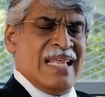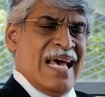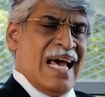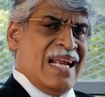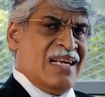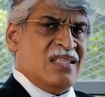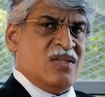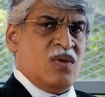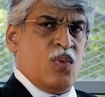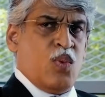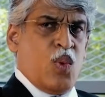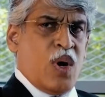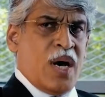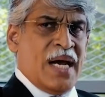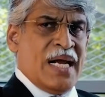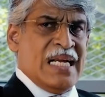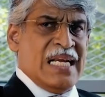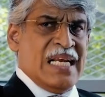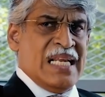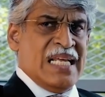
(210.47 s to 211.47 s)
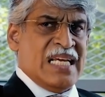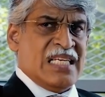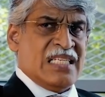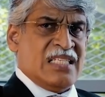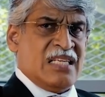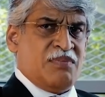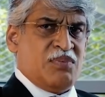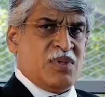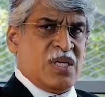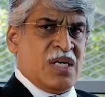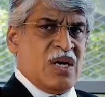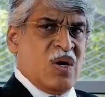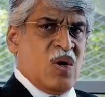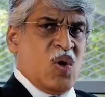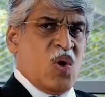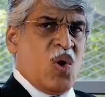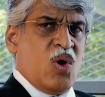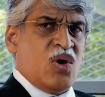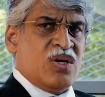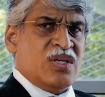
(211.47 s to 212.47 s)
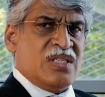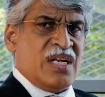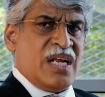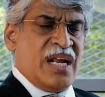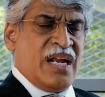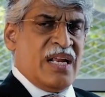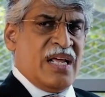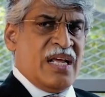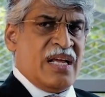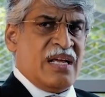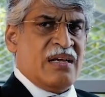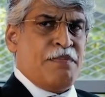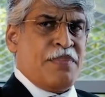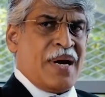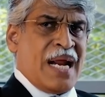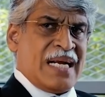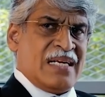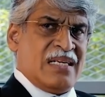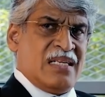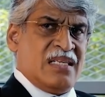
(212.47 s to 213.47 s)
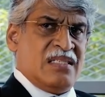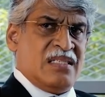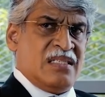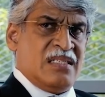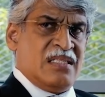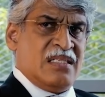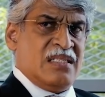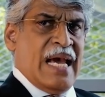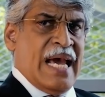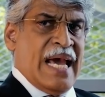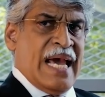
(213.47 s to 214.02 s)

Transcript: That is a widely accepted, long-standing practice,